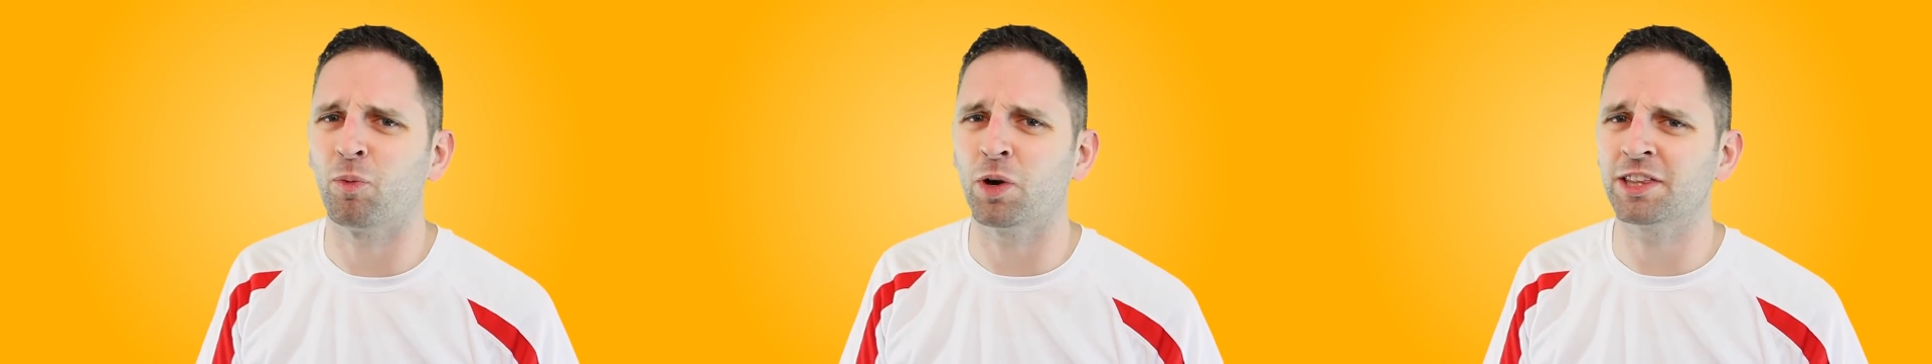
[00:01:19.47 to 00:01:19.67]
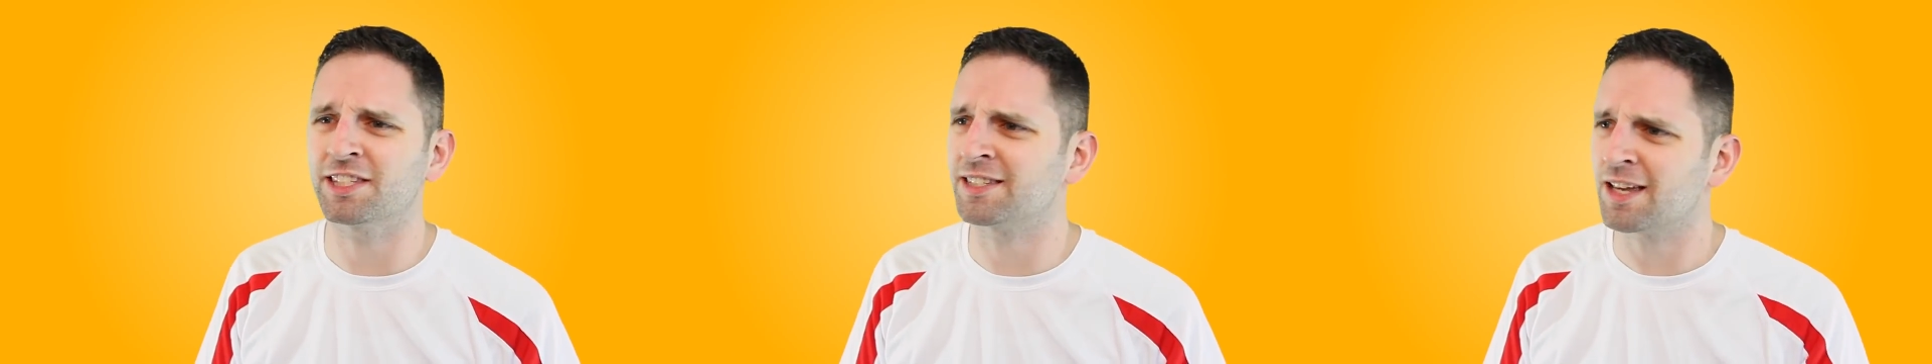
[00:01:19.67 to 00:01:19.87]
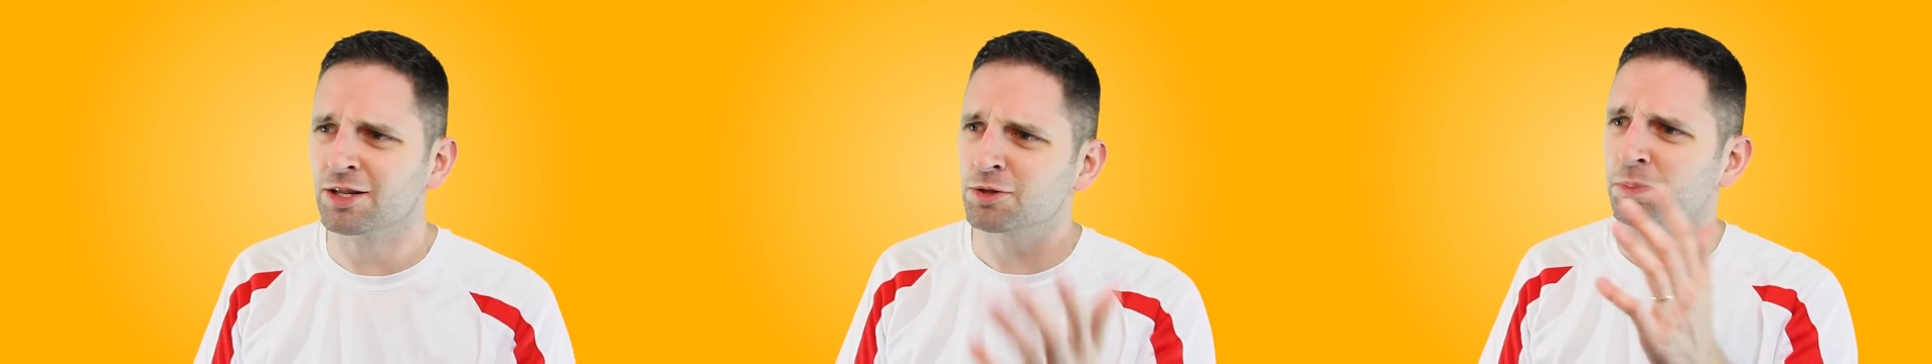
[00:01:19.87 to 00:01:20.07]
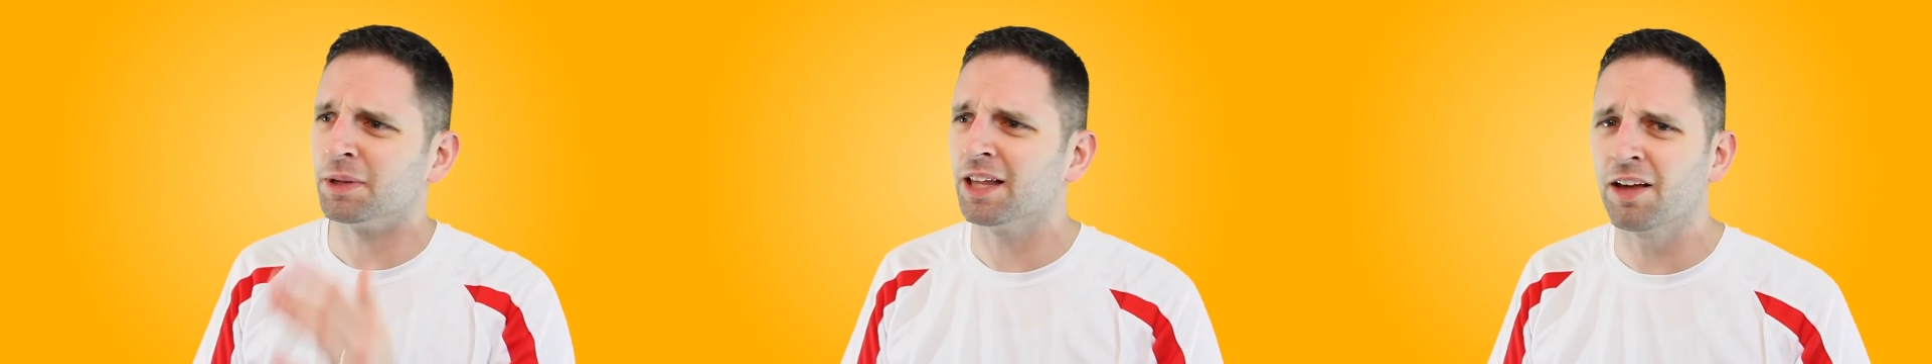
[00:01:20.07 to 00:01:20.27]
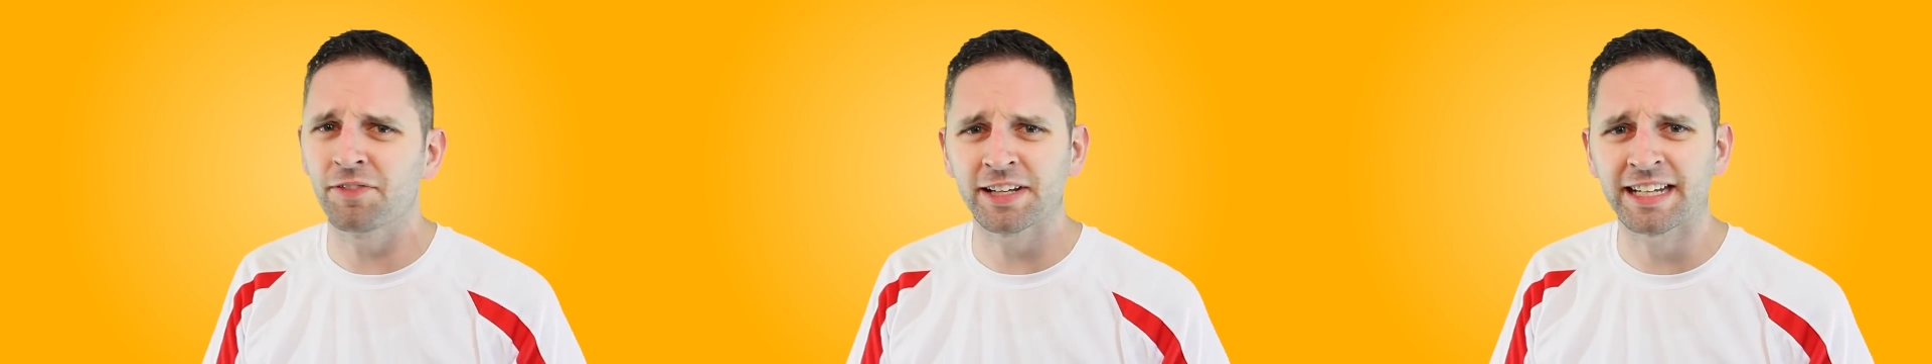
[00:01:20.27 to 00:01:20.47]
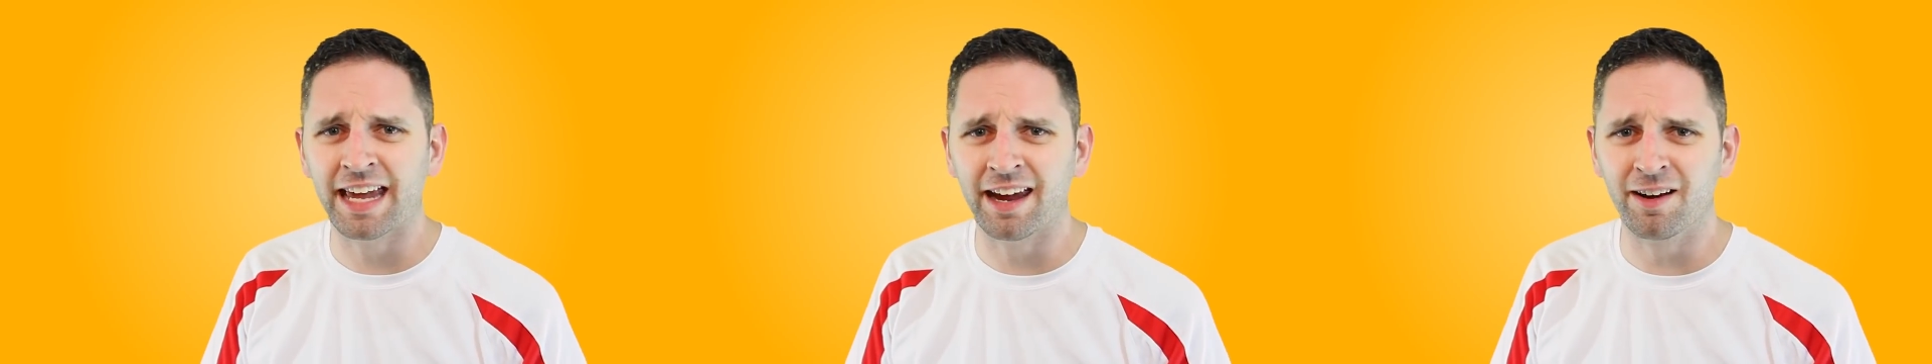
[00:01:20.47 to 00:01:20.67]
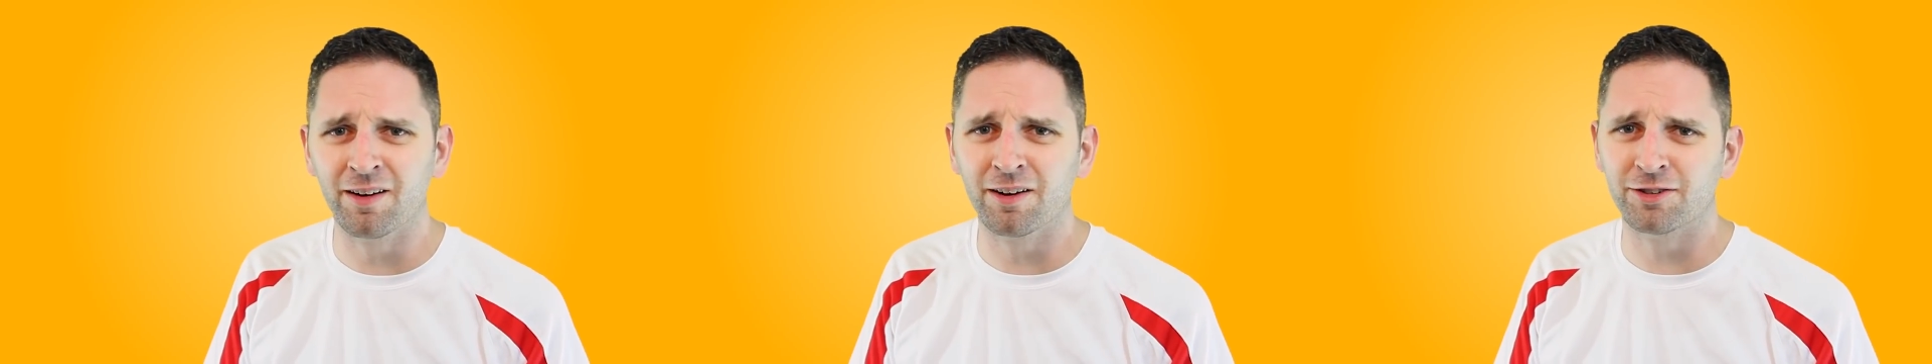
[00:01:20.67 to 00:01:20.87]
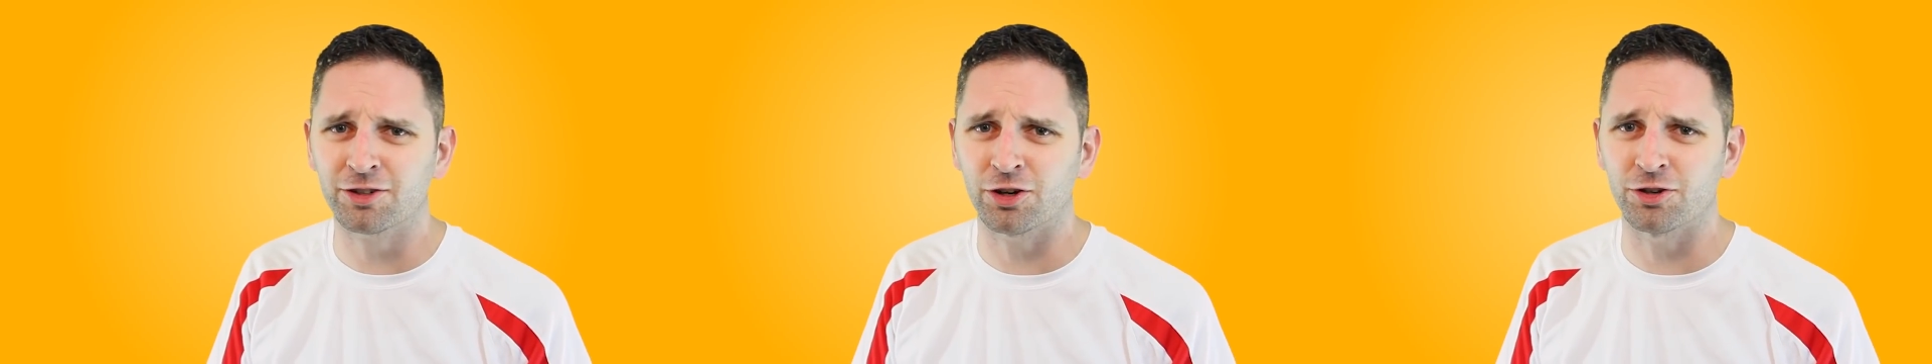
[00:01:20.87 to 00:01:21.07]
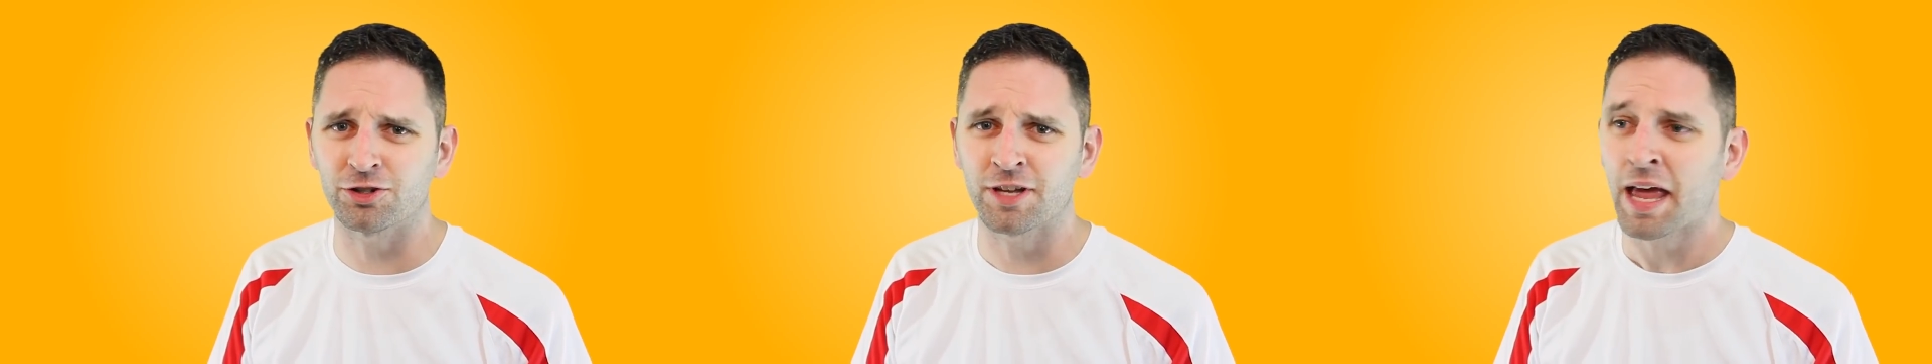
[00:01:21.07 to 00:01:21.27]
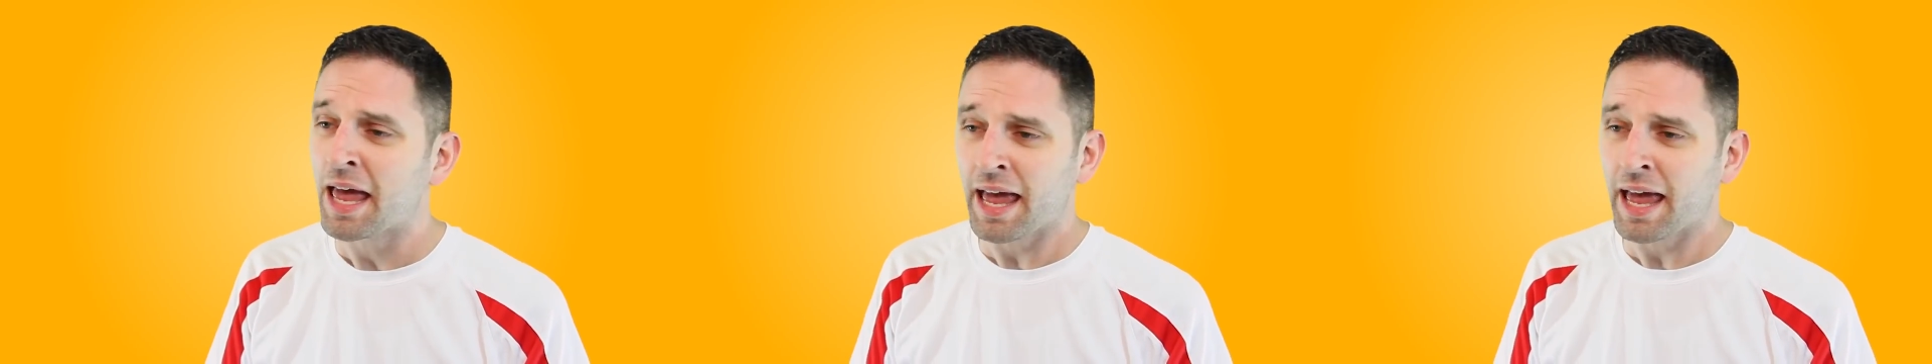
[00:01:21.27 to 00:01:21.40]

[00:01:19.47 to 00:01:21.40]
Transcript: with such beloved characters?